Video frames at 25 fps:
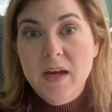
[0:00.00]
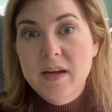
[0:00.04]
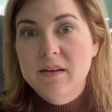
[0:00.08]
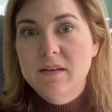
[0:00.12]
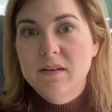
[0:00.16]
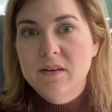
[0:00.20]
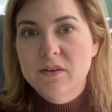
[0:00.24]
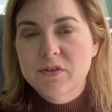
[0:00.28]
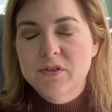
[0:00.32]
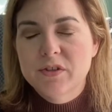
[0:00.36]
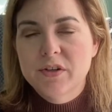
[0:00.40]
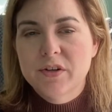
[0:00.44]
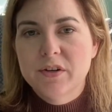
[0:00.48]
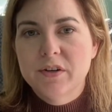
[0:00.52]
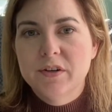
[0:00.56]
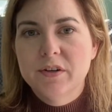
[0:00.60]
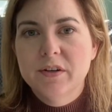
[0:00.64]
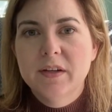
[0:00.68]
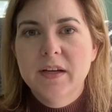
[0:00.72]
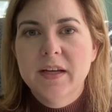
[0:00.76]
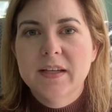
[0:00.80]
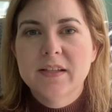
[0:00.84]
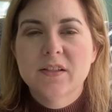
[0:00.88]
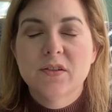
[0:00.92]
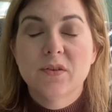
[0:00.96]
your turn.
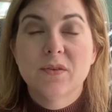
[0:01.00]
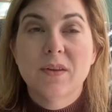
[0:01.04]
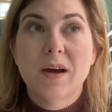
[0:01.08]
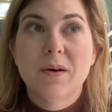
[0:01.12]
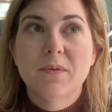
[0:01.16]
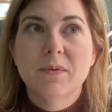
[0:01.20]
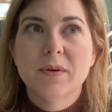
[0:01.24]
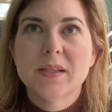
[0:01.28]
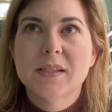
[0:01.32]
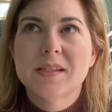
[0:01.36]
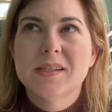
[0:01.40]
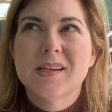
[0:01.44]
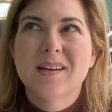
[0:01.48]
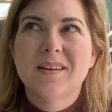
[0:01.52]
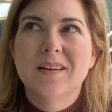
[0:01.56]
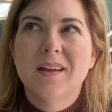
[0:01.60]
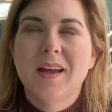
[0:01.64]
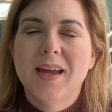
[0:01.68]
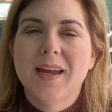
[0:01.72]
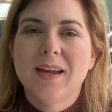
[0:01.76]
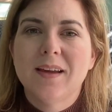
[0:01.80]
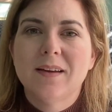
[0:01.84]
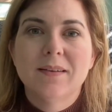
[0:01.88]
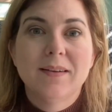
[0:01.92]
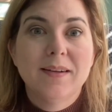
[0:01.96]
And so that one said
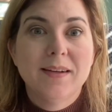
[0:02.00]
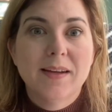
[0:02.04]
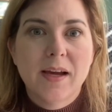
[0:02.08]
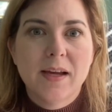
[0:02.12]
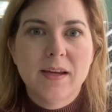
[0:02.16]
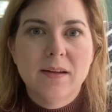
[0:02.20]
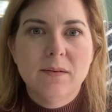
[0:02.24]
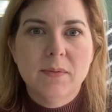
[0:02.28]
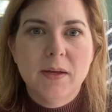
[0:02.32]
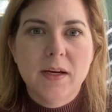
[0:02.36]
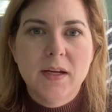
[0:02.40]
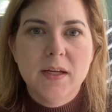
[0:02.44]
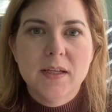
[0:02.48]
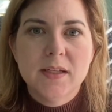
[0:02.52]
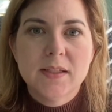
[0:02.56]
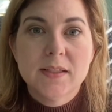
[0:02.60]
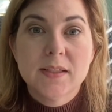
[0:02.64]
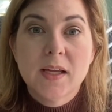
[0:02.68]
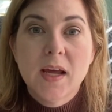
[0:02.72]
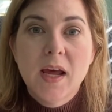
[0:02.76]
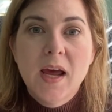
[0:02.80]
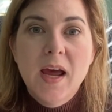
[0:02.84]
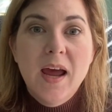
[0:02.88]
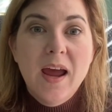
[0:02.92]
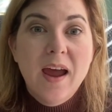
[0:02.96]
like 9 minutes
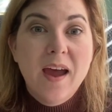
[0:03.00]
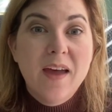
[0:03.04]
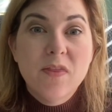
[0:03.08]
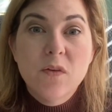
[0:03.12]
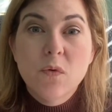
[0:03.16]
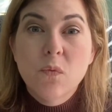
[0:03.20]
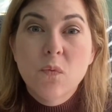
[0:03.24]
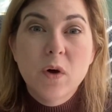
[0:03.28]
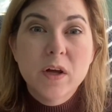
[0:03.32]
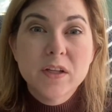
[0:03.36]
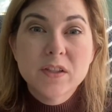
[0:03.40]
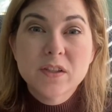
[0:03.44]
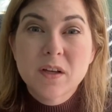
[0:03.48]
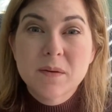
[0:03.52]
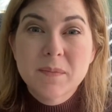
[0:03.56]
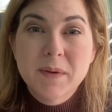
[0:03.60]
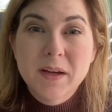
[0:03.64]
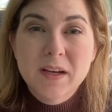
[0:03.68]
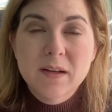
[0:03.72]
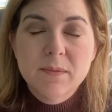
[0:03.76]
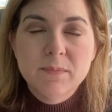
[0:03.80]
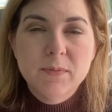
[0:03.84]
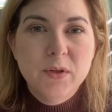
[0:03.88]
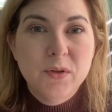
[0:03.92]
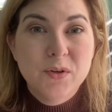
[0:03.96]
and the ones on my
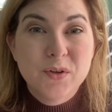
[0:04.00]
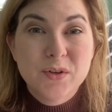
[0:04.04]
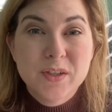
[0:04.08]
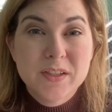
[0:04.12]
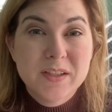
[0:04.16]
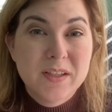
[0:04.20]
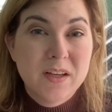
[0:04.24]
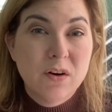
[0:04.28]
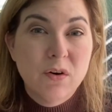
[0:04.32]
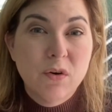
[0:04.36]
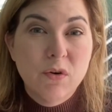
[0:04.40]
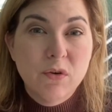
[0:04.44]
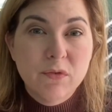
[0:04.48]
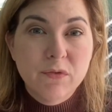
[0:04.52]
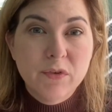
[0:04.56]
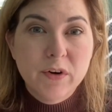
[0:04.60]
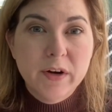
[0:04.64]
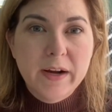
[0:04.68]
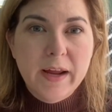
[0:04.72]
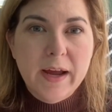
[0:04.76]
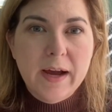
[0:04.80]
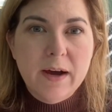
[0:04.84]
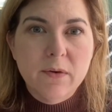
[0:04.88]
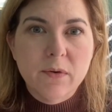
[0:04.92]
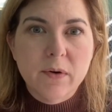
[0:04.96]
computer said over an
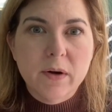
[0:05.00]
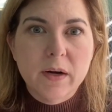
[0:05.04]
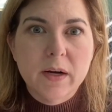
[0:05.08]
hour.